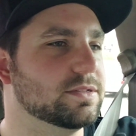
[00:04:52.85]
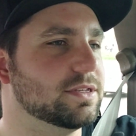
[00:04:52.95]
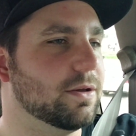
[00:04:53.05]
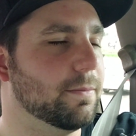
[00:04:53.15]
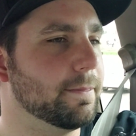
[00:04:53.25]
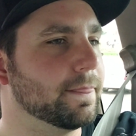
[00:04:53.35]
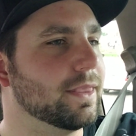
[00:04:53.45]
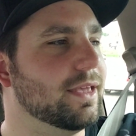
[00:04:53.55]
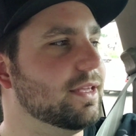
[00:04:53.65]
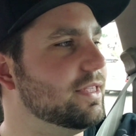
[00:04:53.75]
So
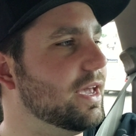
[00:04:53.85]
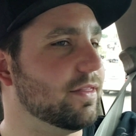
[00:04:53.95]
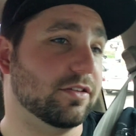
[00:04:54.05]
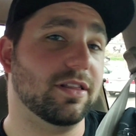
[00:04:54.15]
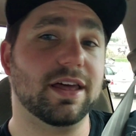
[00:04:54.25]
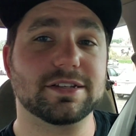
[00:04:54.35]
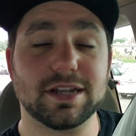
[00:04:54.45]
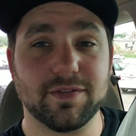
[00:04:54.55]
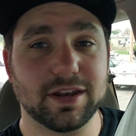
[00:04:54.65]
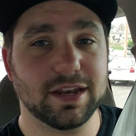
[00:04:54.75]
yeah, there's a lot of
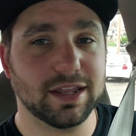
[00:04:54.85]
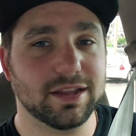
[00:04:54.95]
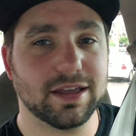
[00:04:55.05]
stuff I need to get